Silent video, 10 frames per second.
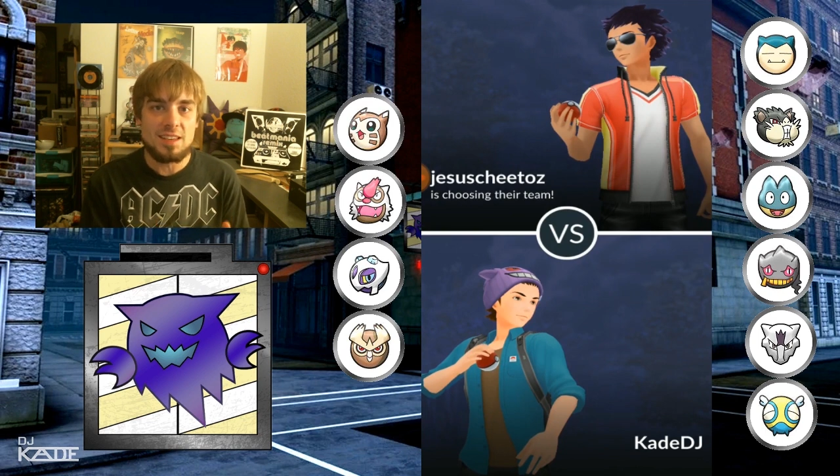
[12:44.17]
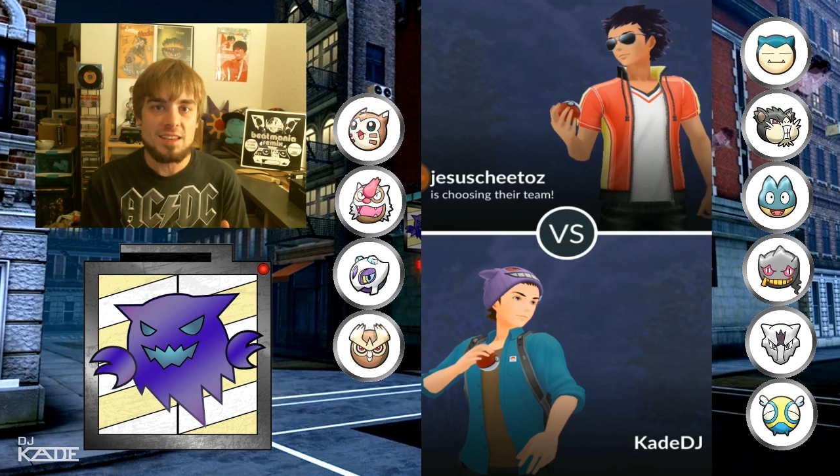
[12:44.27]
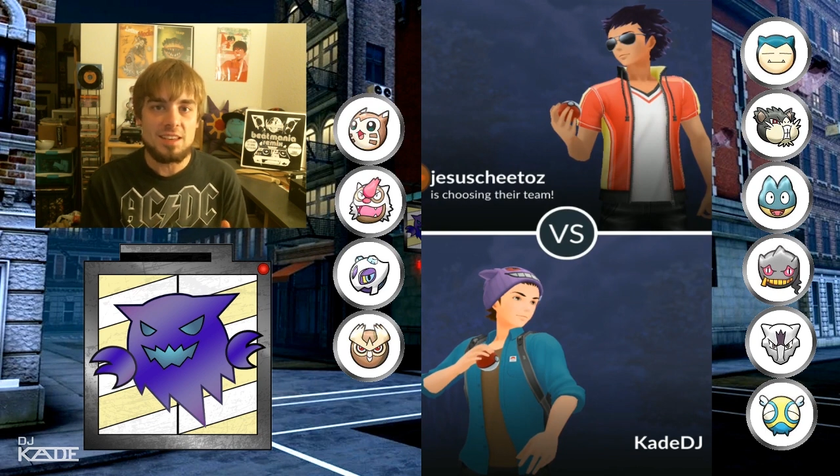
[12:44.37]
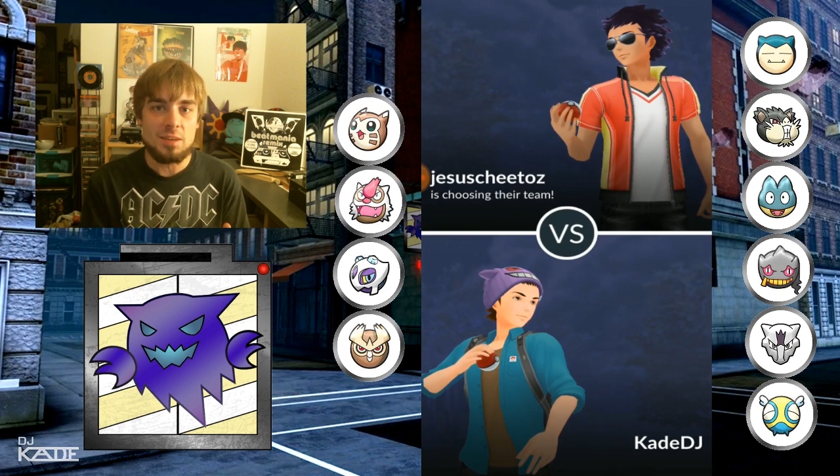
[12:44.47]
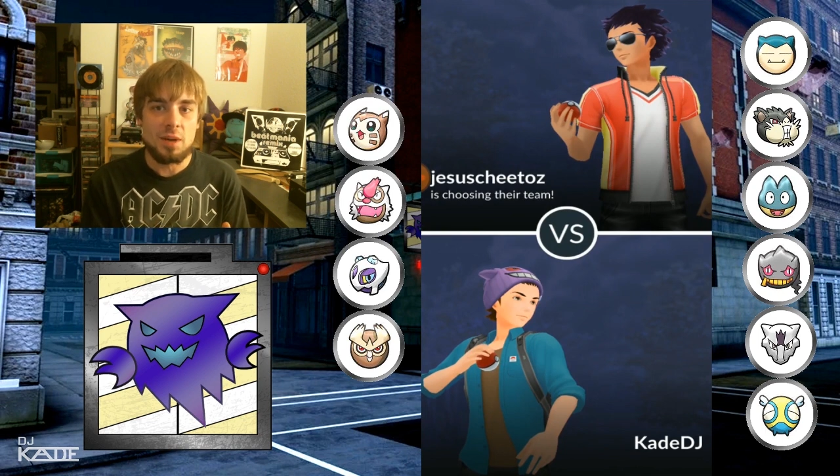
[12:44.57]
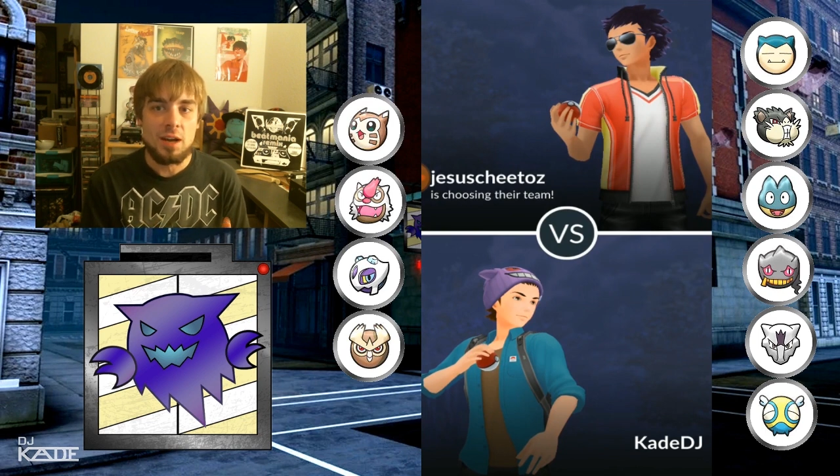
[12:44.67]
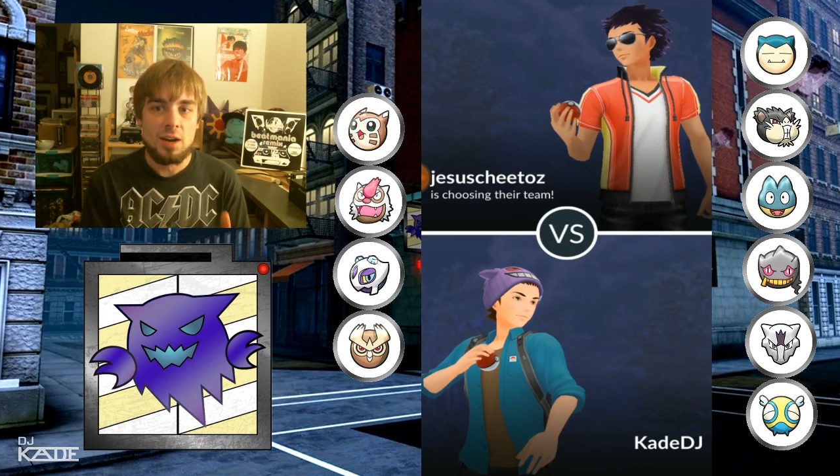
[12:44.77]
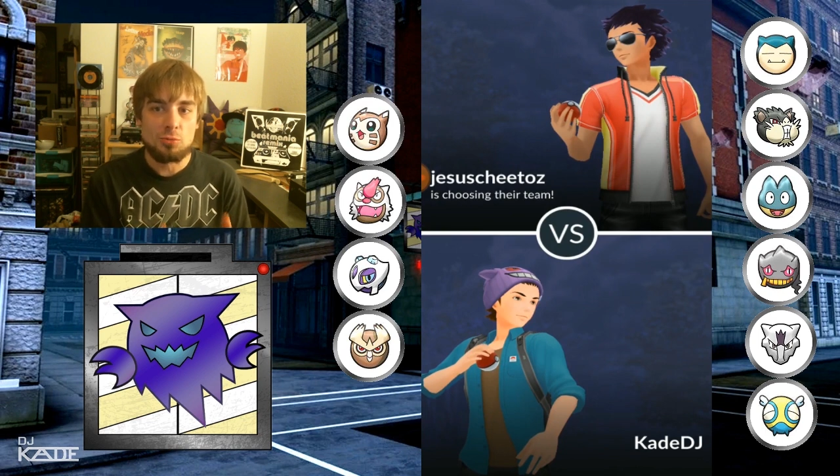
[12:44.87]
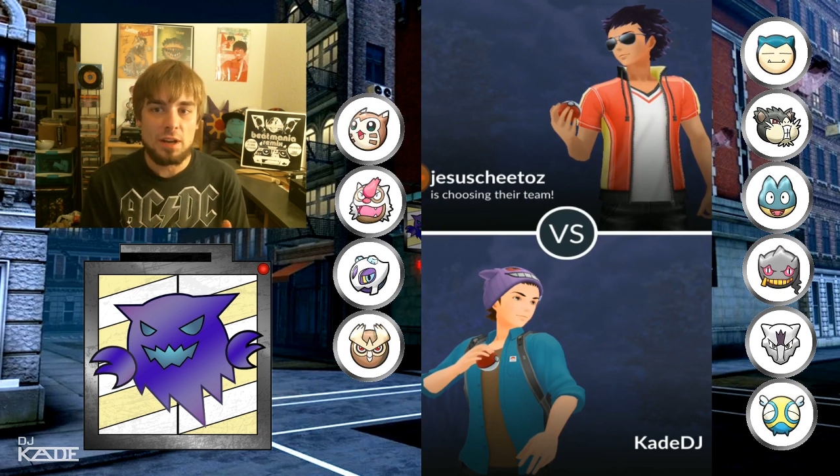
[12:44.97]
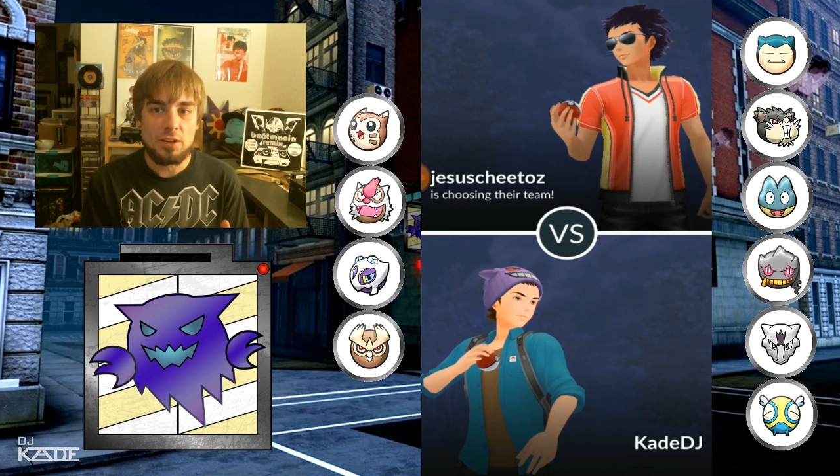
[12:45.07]
team
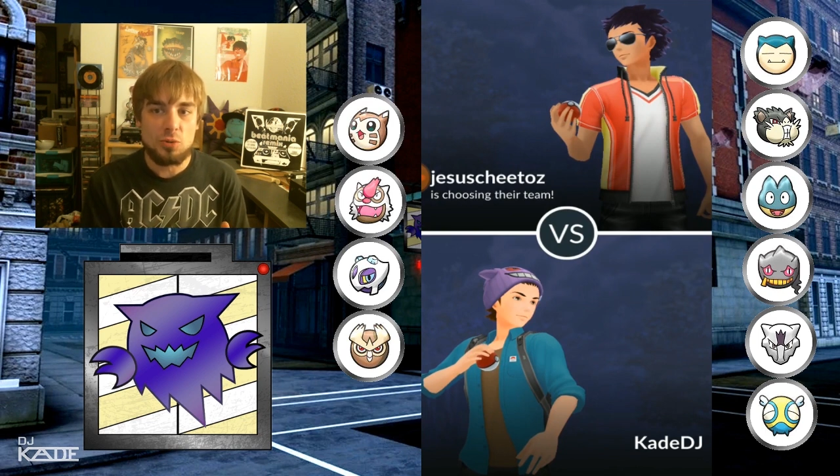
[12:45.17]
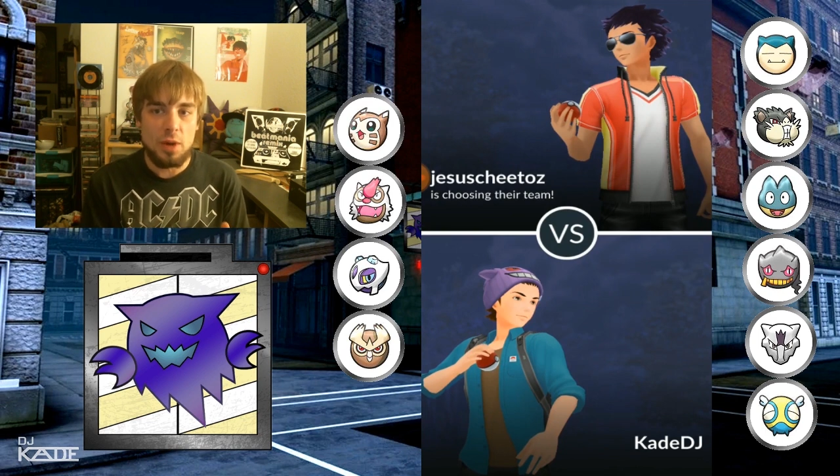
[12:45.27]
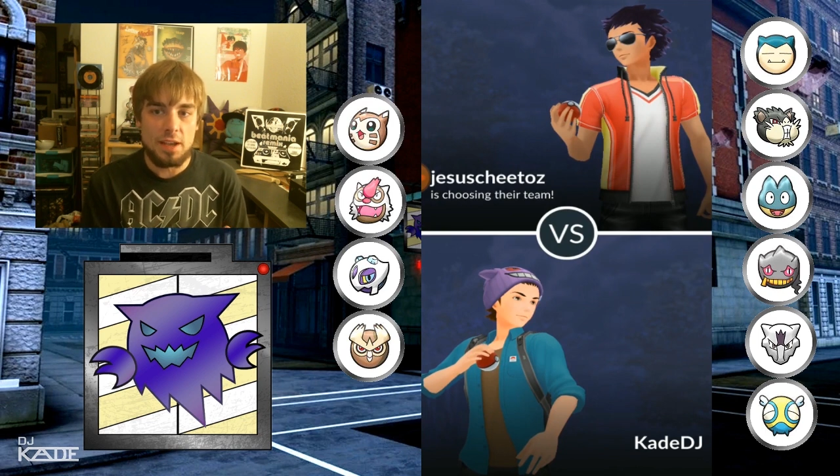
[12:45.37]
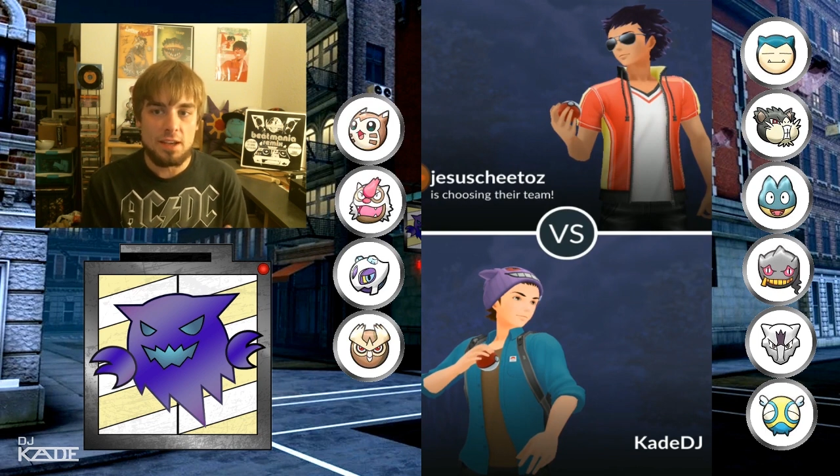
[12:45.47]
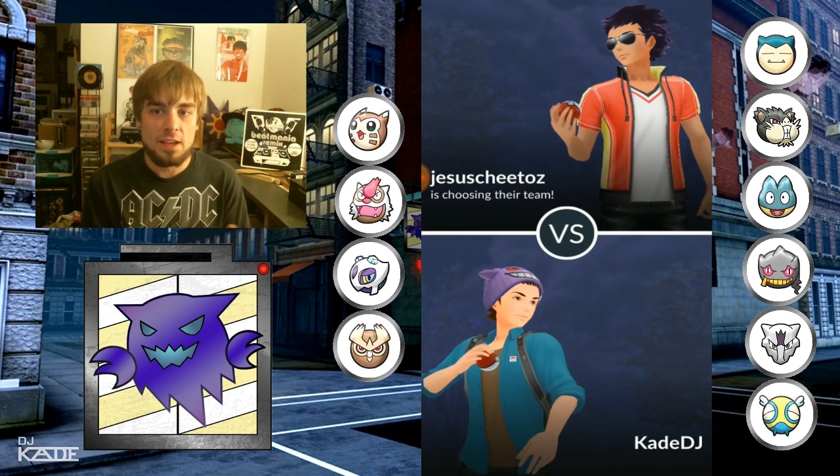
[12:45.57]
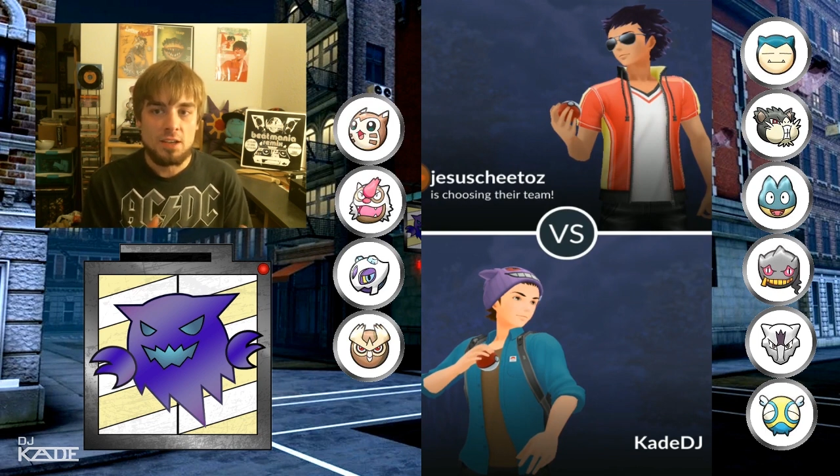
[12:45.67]
right away?